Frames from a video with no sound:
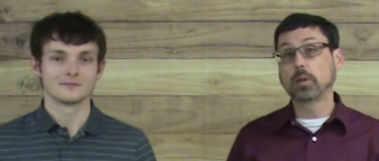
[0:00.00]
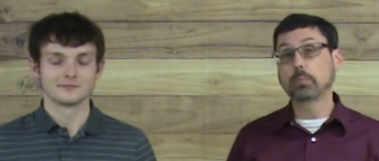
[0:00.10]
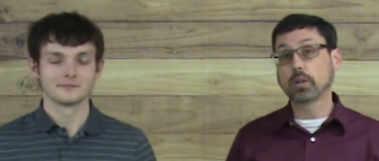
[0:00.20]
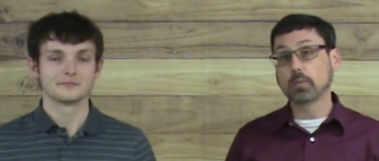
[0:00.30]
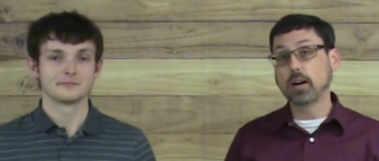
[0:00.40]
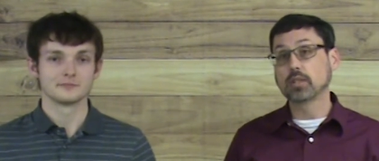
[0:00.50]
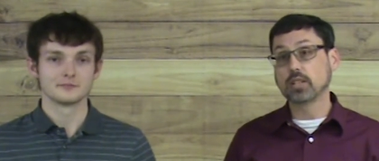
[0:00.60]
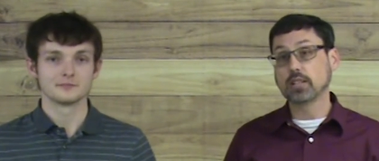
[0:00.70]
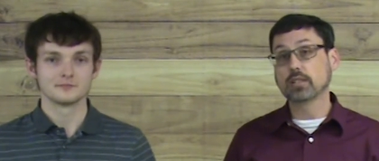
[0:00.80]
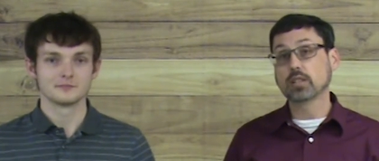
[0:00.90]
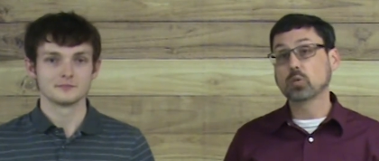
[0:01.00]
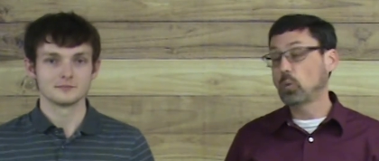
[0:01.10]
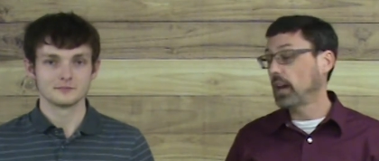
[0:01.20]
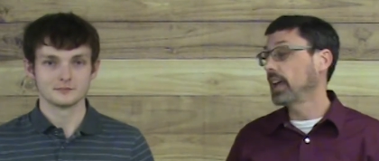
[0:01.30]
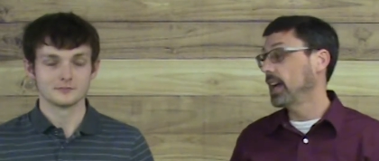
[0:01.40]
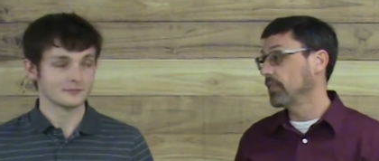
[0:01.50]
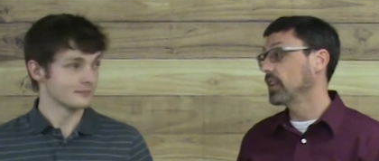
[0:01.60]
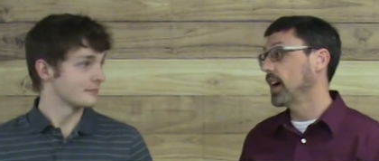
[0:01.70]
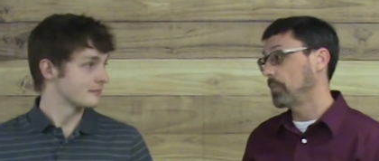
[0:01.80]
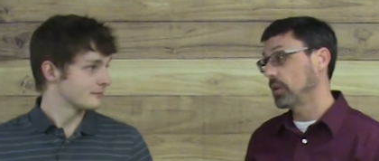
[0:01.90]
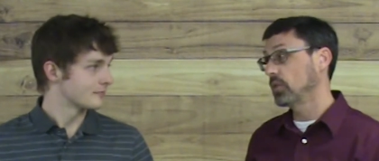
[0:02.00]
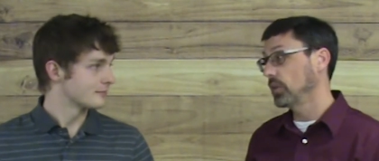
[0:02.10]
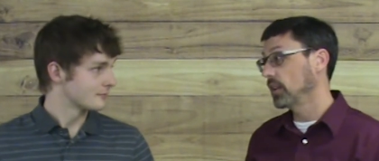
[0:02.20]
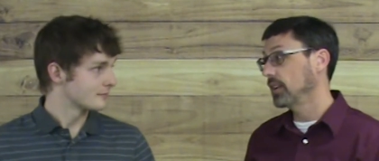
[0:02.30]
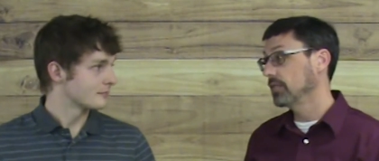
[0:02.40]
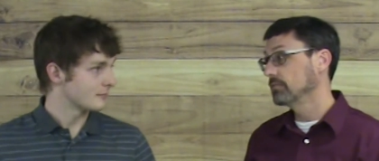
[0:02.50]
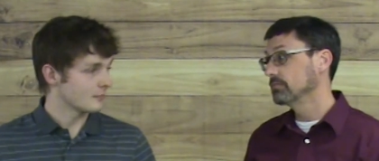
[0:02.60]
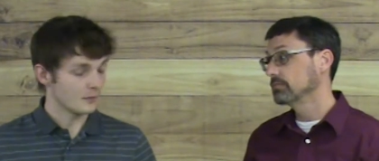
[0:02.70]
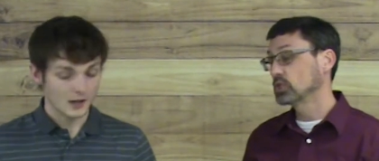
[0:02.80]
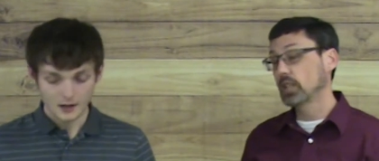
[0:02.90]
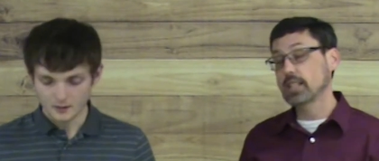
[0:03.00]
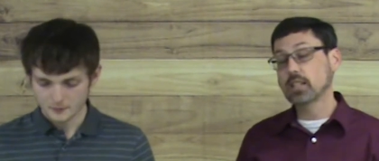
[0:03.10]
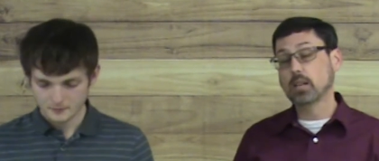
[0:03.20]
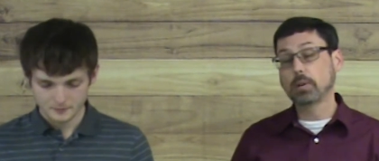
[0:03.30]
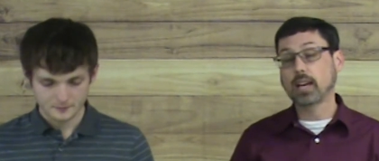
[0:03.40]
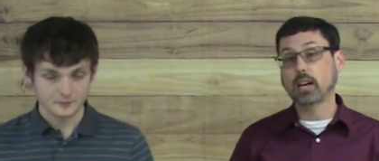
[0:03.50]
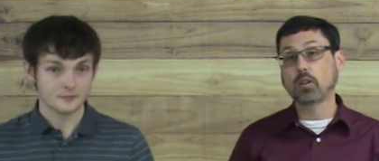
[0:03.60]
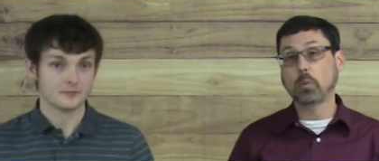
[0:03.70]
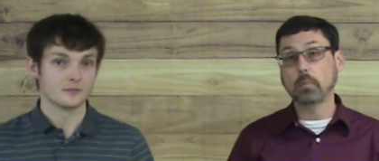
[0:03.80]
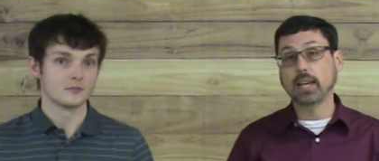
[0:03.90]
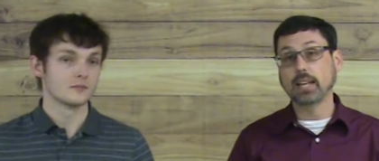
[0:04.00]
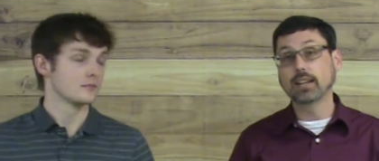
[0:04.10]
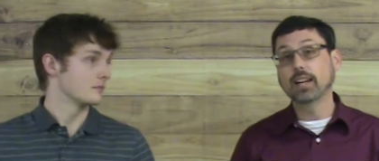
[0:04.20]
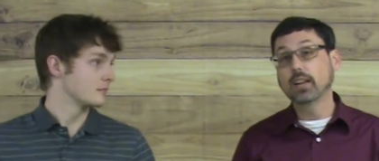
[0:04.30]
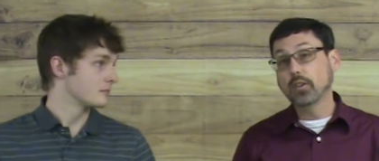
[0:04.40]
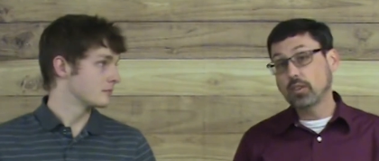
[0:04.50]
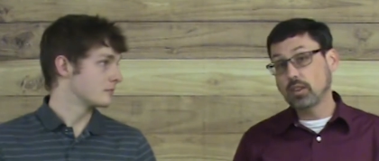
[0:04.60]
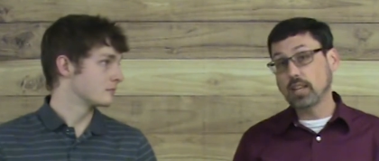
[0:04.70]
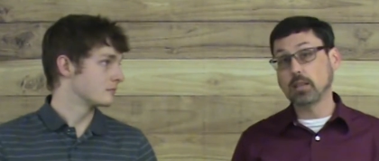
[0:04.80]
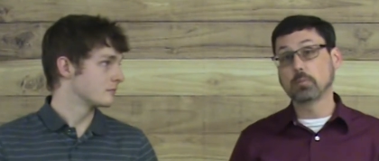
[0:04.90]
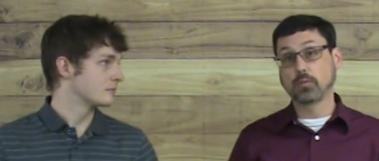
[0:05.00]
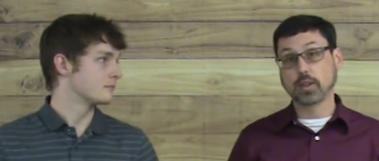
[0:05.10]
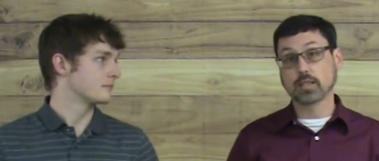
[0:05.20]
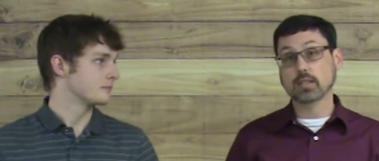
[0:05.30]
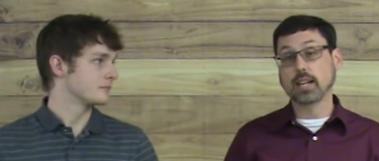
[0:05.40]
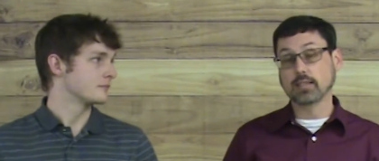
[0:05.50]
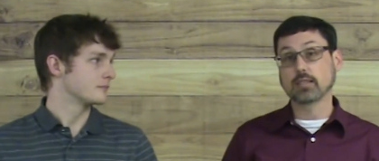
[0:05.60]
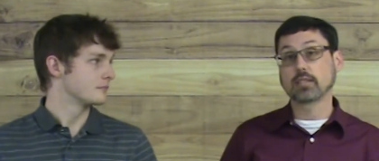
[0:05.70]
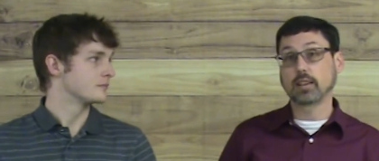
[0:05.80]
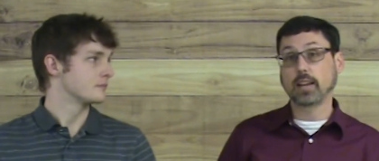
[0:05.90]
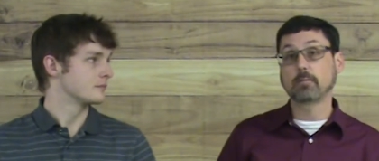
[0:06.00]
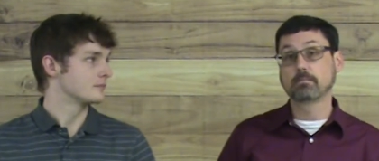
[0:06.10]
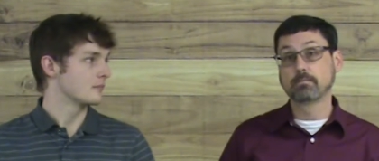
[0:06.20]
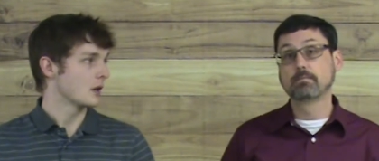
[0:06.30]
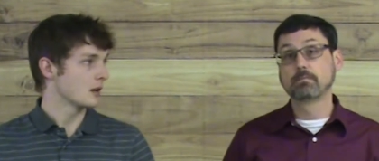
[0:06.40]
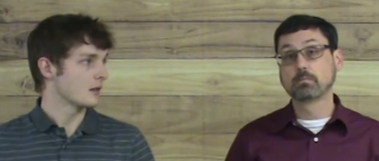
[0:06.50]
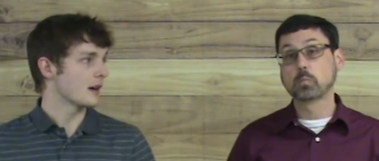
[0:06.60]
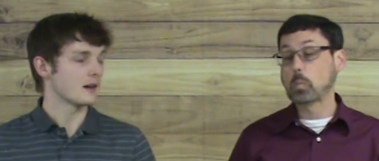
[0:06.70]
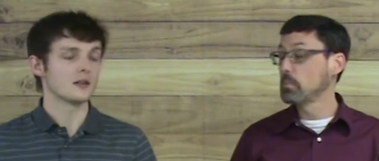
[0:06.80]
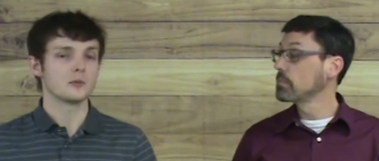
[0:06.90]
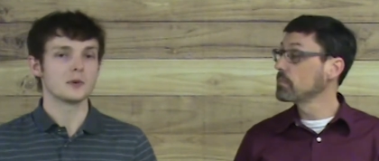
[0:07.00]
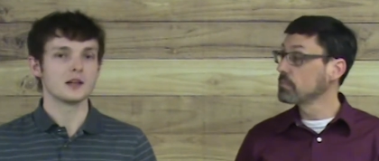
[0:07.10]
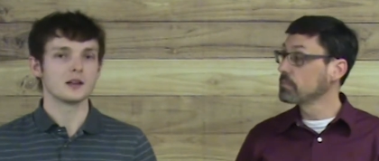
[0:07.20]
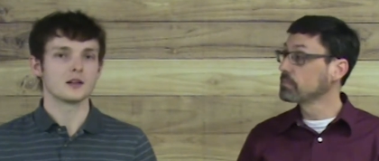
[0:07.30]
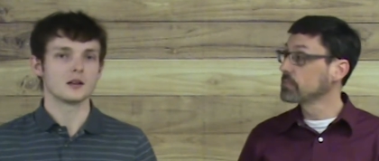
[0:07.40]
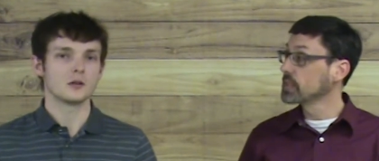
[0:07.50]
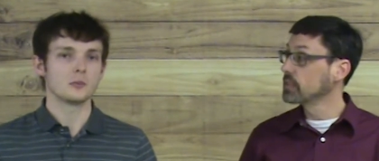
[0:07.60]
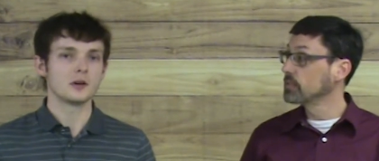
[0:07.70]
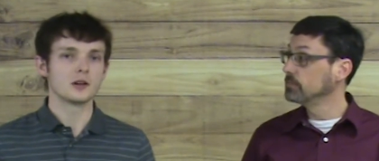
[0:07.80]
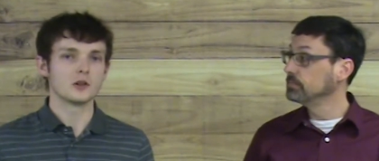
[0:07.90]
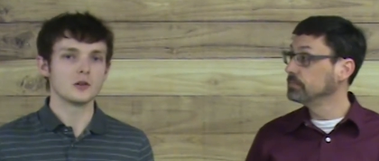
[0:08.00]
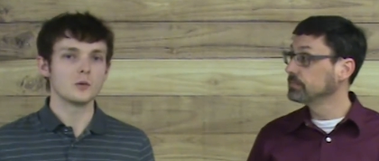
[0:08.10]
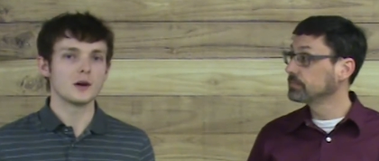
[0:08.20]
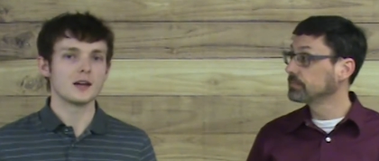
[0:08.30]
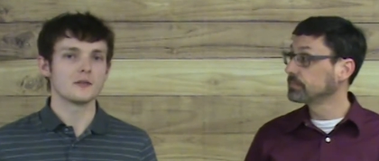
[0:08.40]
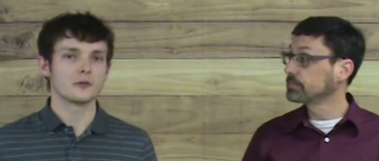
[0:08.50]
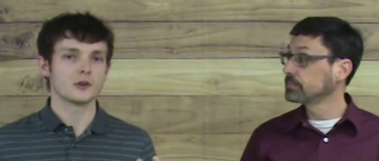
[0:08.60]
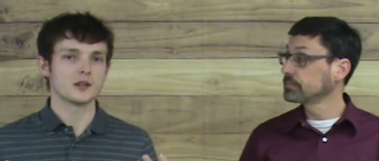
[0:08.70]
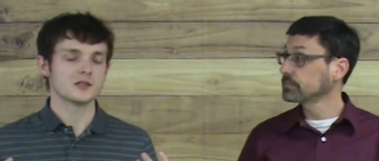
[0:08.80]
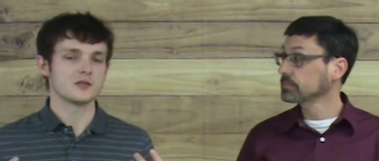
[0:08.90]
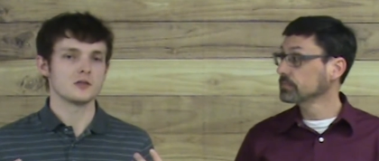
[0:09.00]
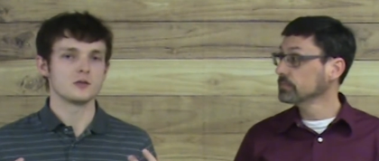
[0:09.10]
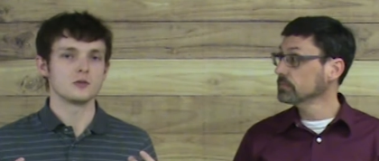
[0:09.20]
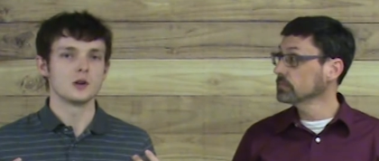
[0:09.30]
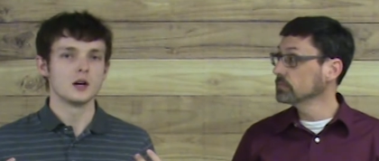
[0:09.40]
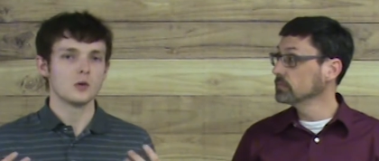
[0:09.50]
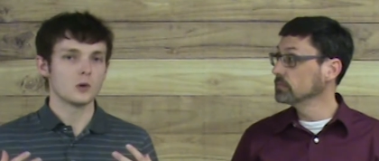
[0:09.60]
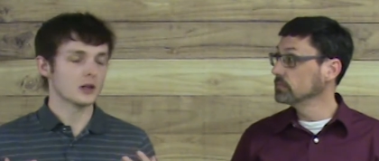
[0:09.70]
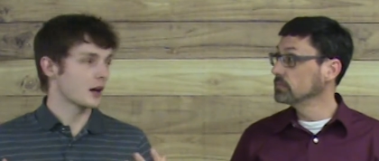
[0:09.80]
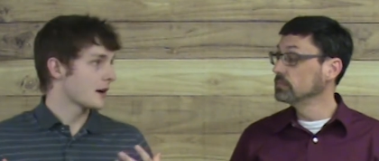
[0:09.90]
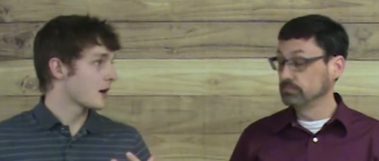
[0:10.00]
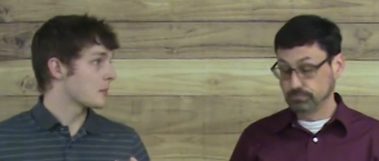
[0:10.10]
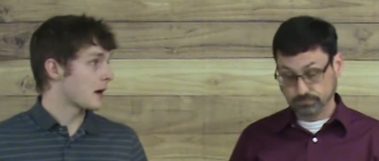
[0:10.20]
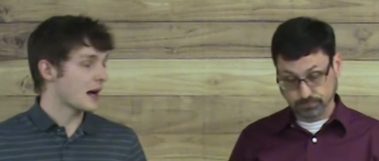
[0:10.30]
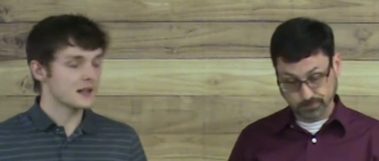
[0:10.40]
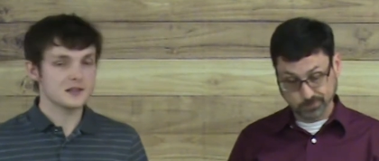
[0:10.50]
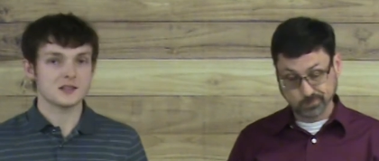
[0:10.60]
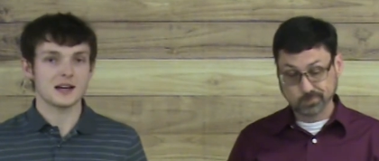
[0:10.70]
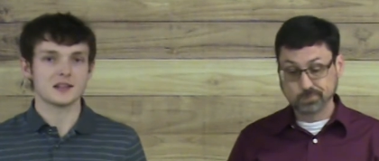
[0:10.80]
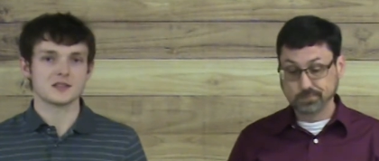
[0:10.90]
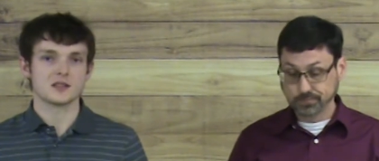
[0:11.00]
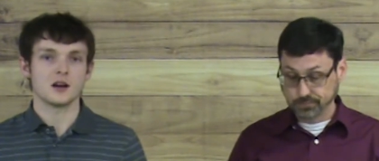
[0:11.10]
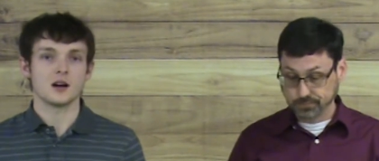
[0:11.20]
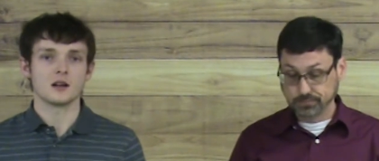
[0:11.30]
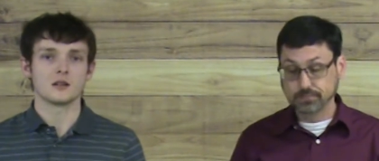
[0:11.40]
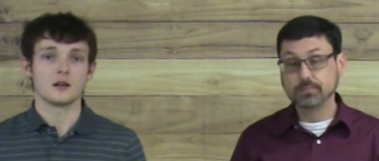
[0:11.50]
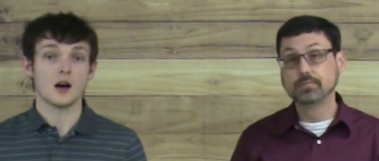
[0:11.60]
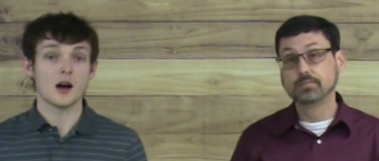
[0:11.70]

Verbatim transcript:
Speaker 1: people about Jesus when I have the opportunity. Yeah. So that's going to be kind of our main theme for this lesson
Speaker 2: today. Yeah, it'll be it'll be a good way for us to work on our mindsets on